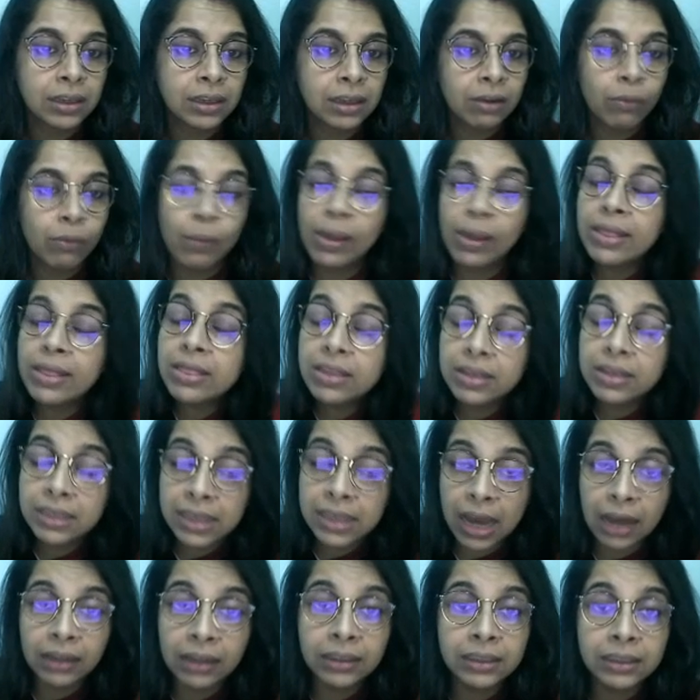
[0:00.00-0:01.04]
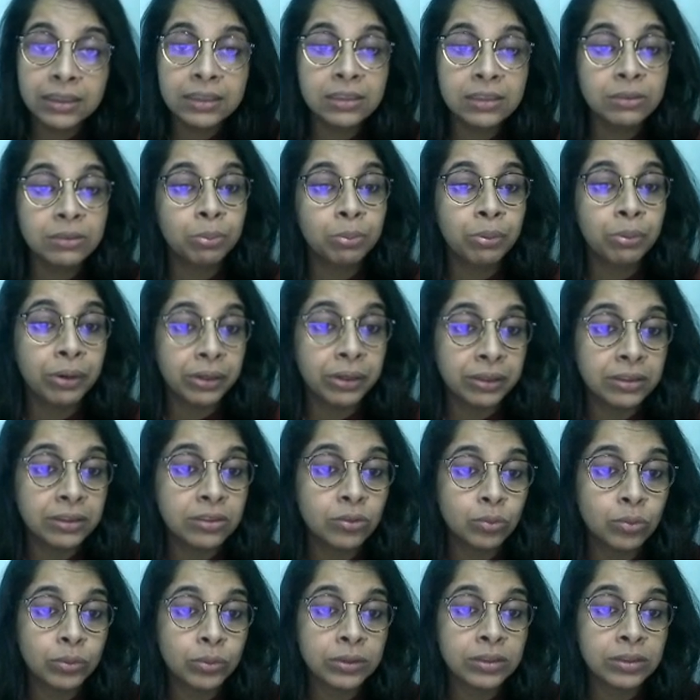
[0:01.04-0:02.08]
when the youngest
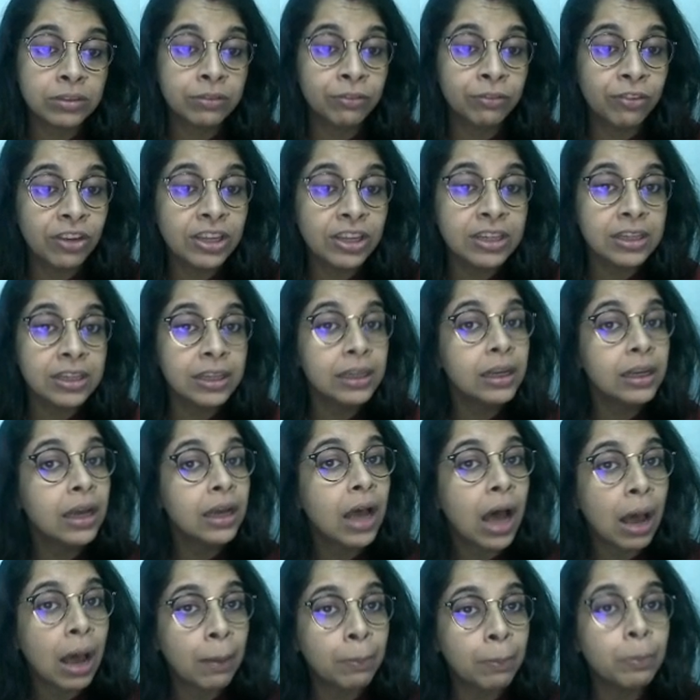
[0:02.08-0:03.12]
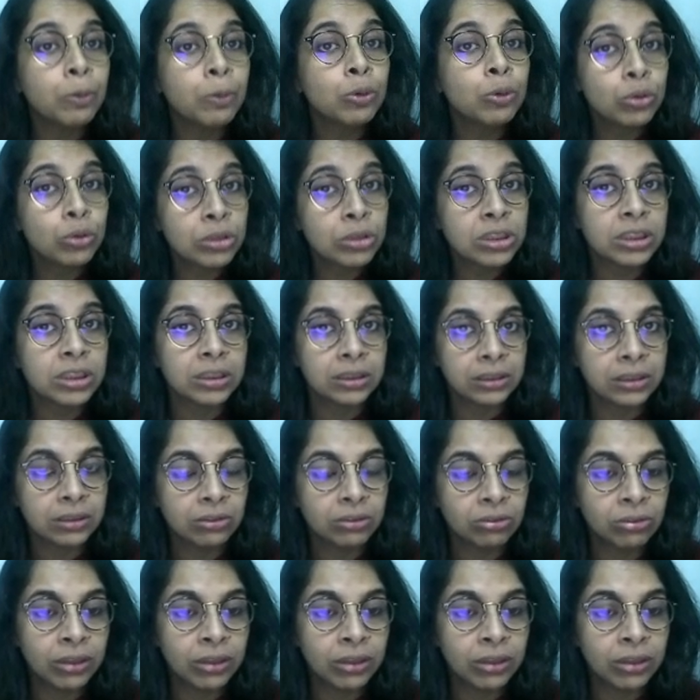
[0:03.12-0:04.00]
prince was feeding Appukuttan.